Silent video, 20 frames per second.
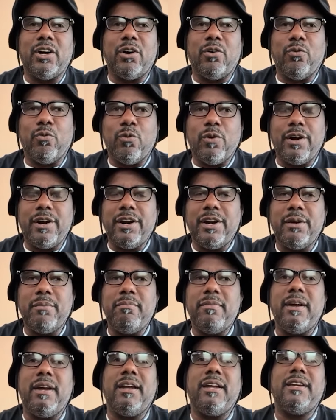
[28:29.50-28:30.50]
one in a
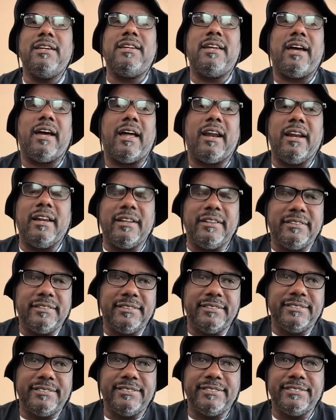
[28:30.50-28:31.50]
million talent.
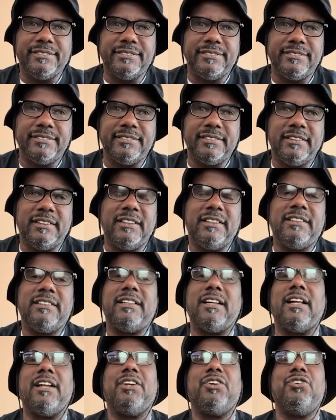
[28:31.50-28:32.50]

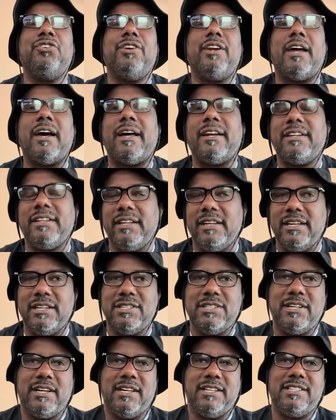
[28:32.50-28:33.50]
Telling you not to get
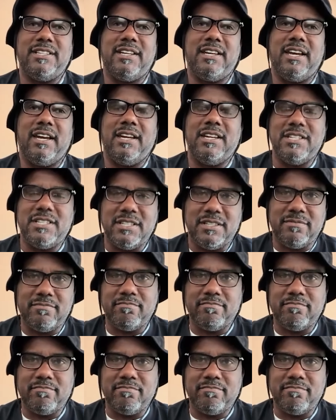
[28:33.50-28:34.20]
your education.